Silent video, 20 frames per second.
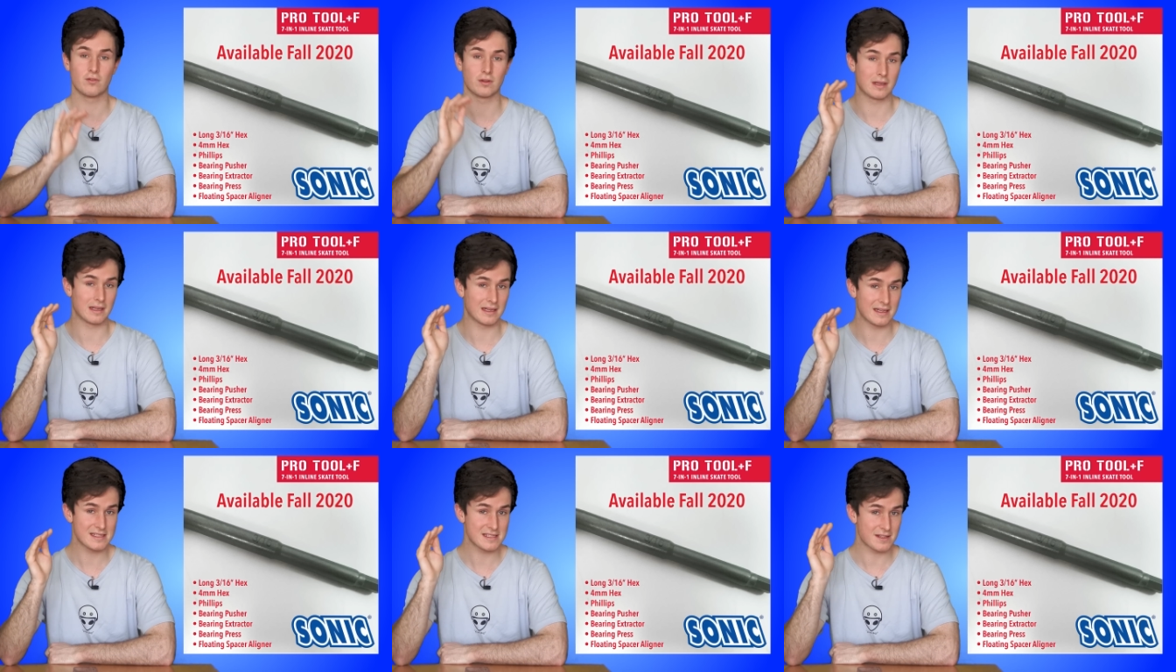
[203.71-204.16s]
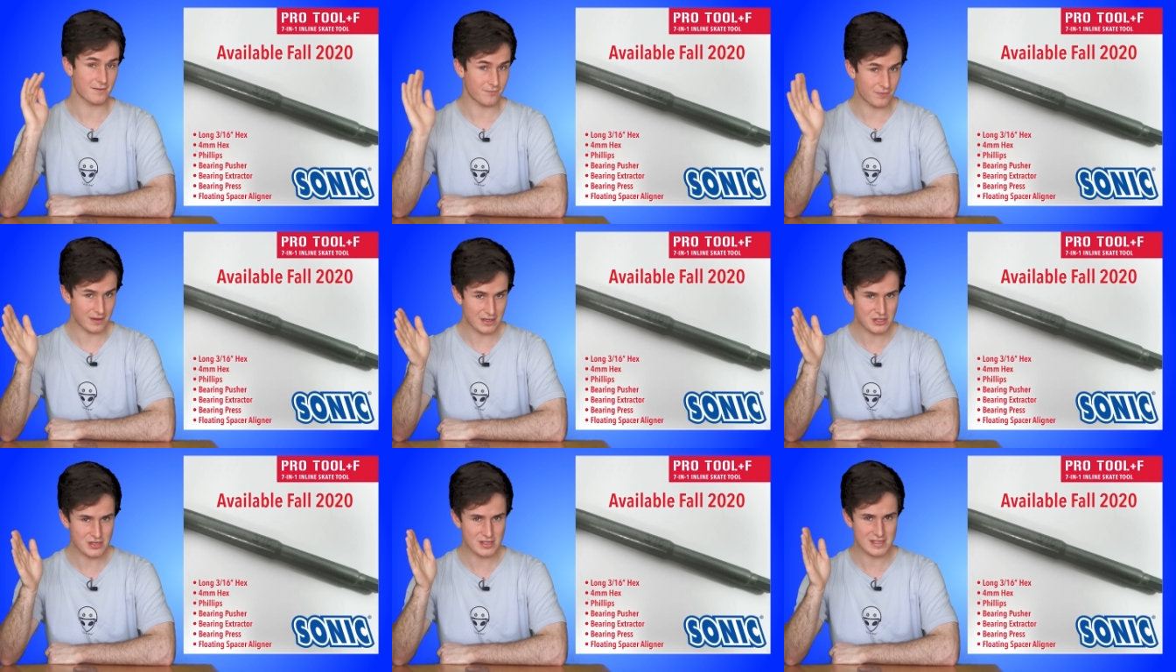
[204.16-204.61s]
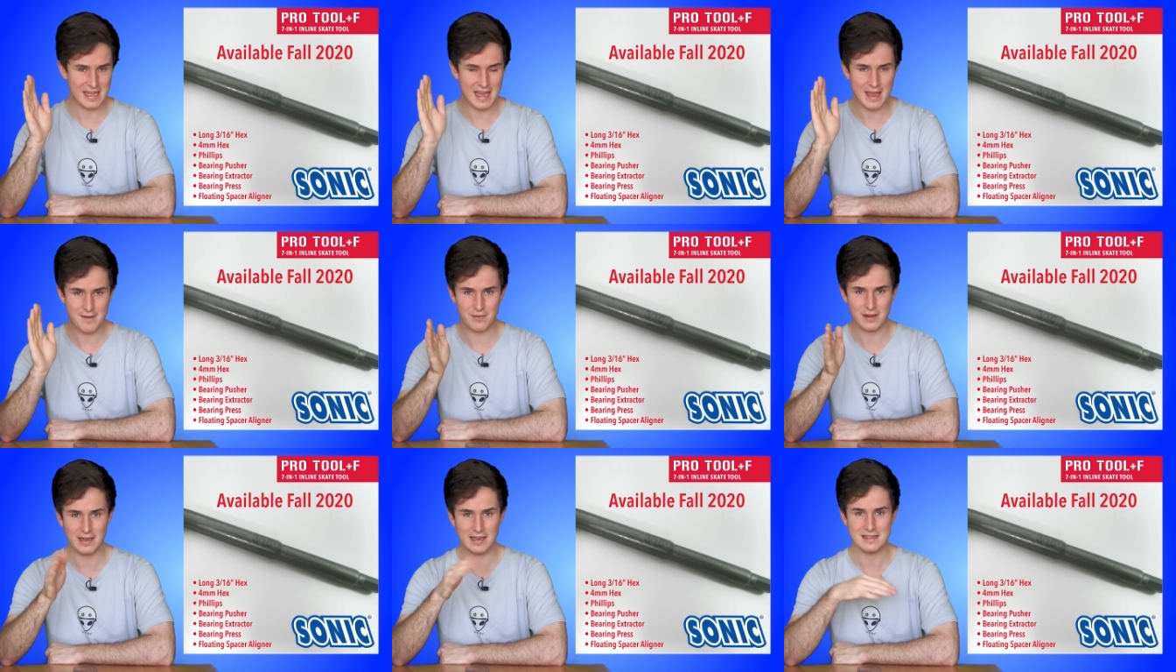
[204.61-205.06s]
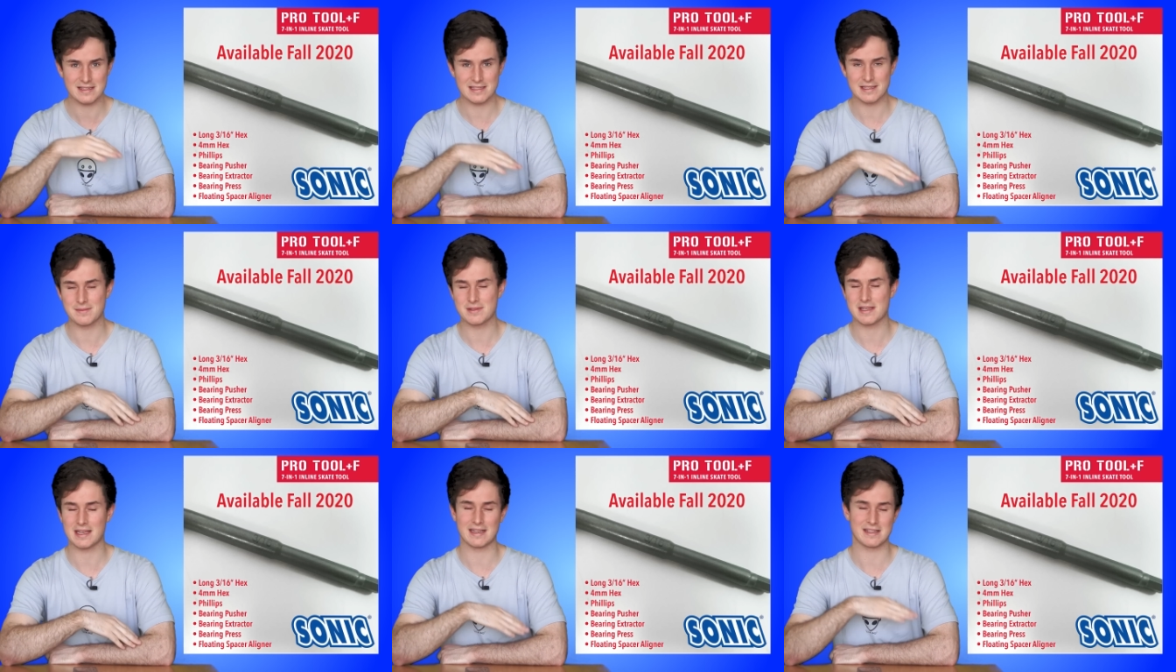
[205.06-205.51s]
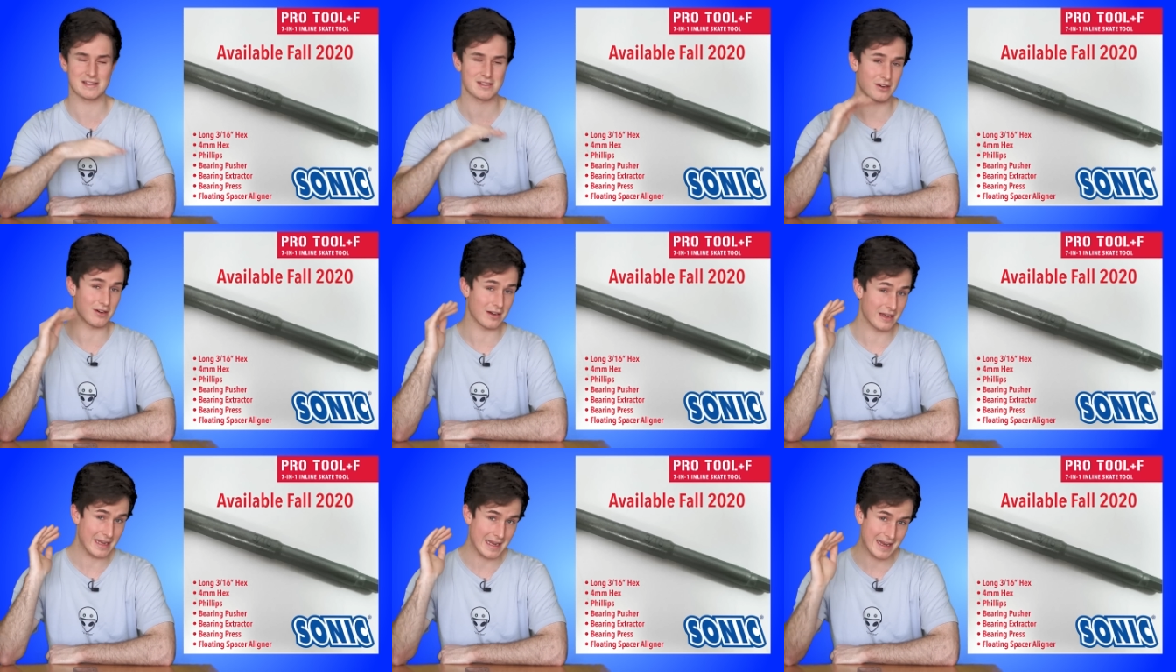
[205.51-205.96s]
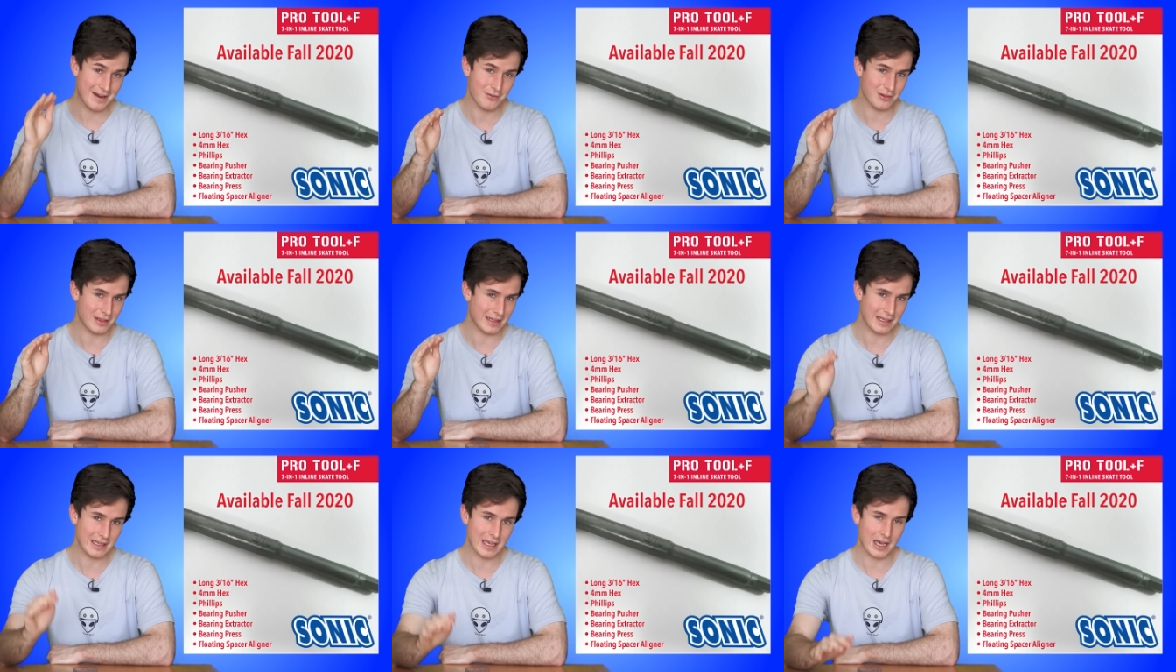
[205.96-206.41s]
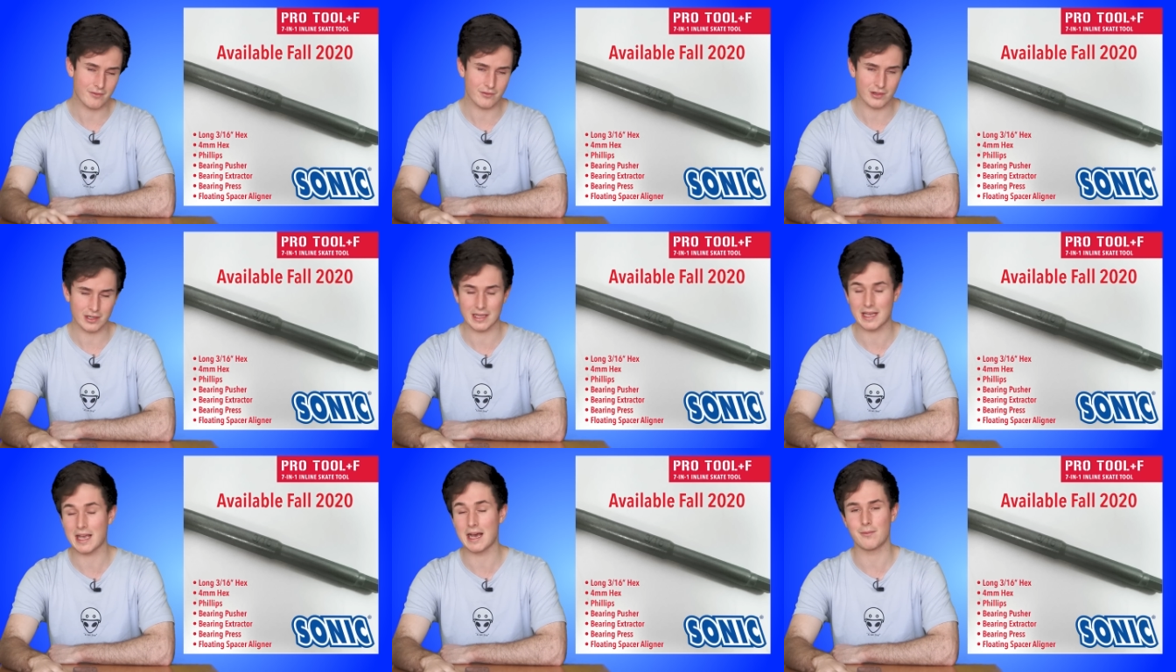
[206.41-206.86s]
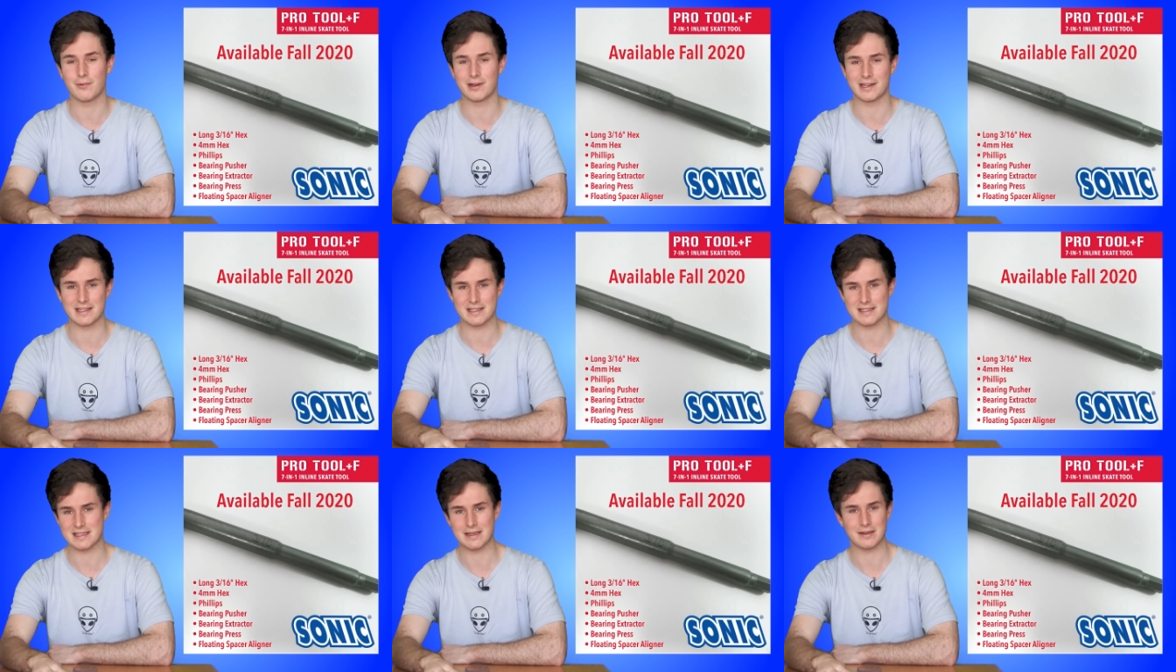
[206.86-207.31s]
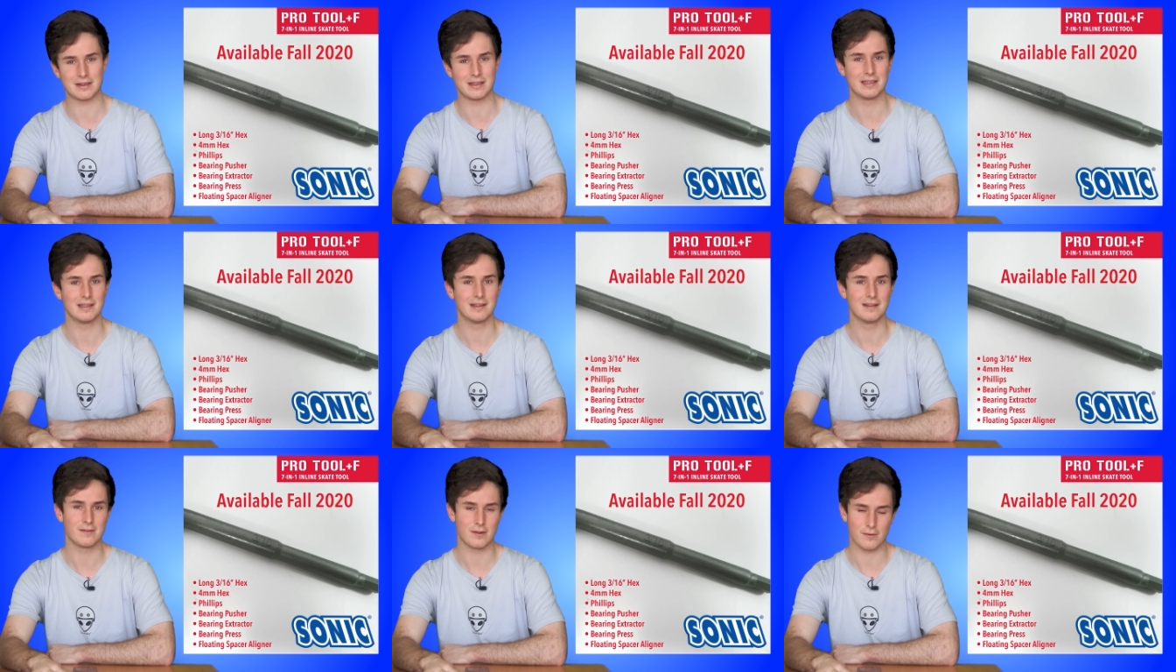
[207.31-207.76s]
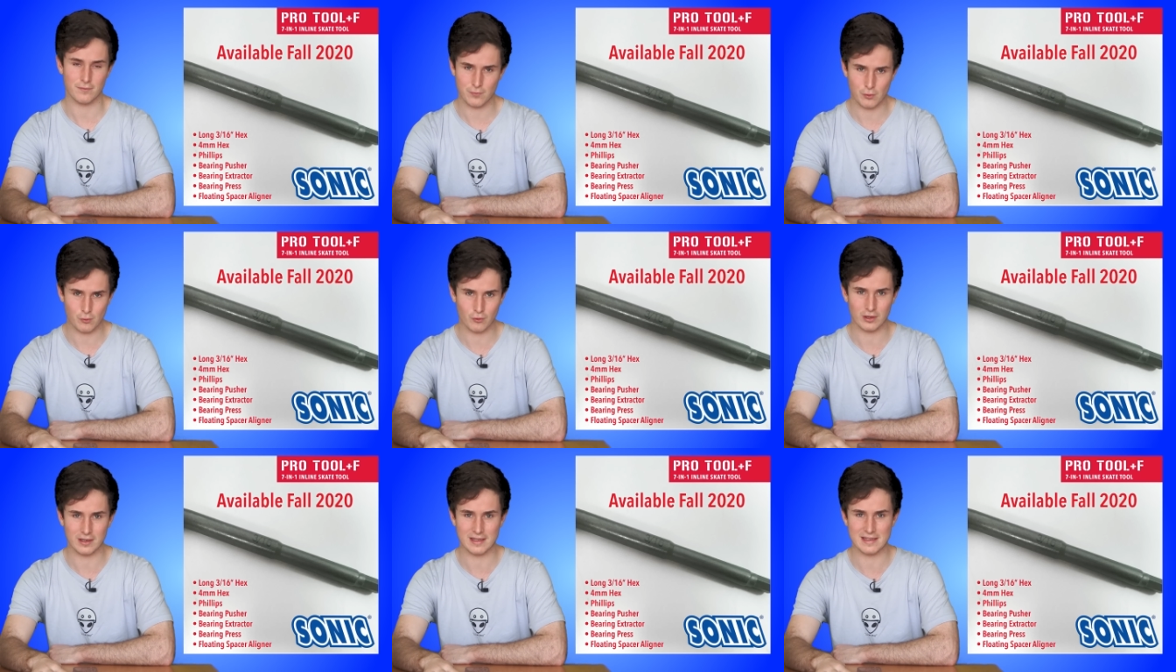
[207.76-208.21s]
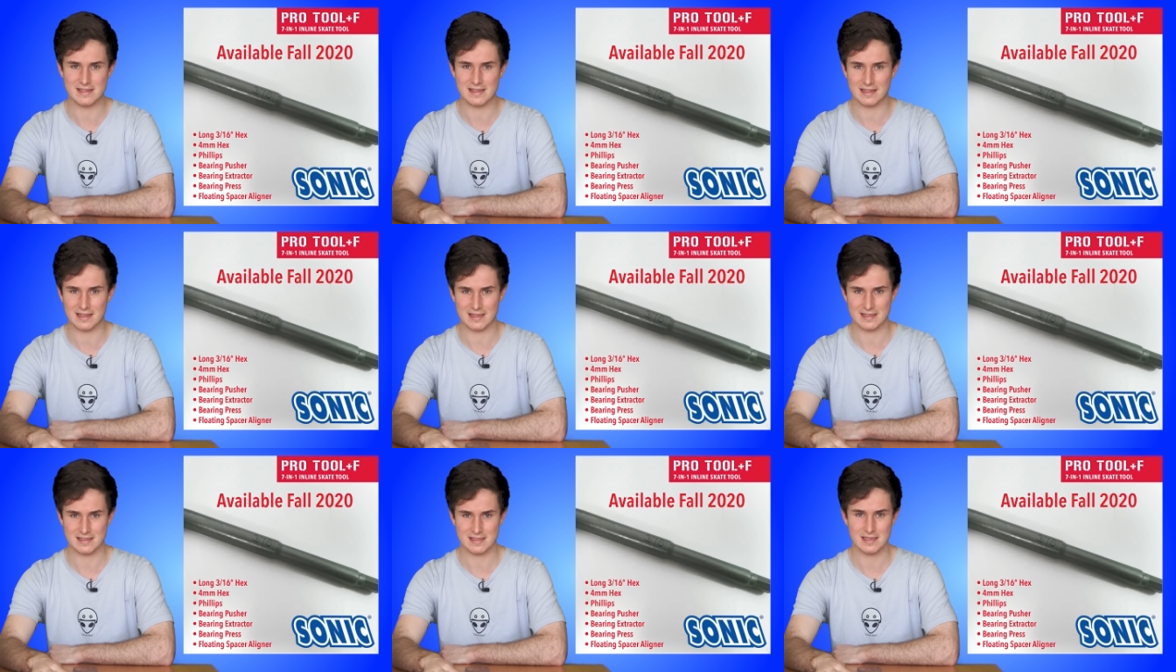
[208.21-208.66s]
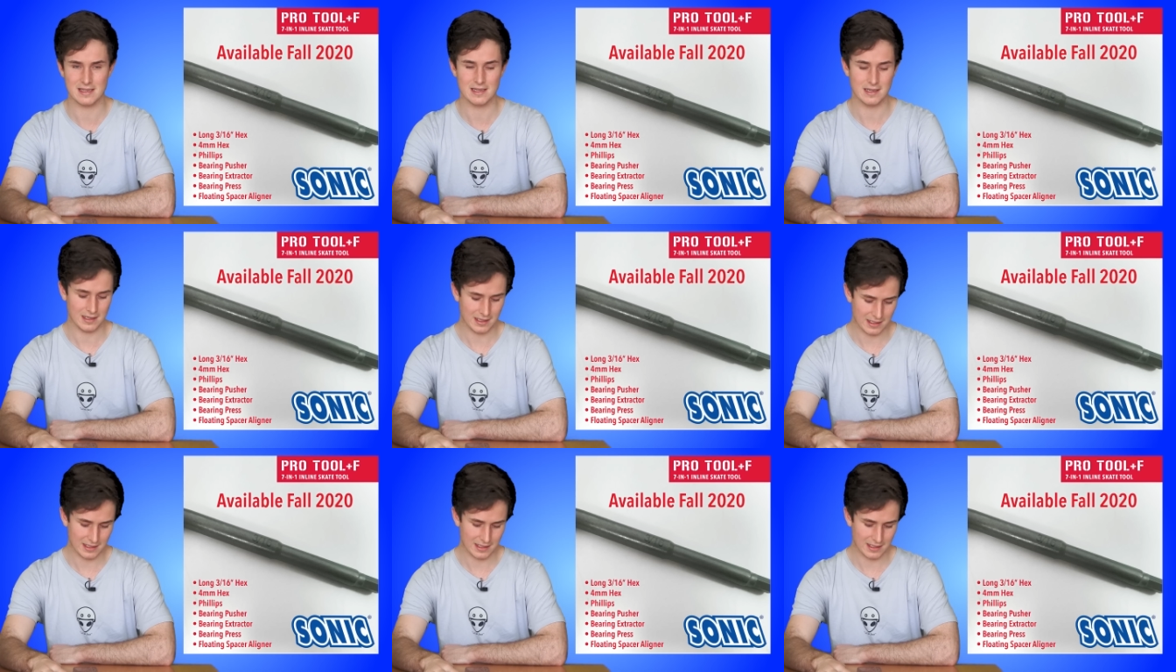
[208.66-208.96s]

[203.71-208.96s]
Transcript: From the list of features they have here, it seems like it's got everything covered. I can't wait to see the full release of this.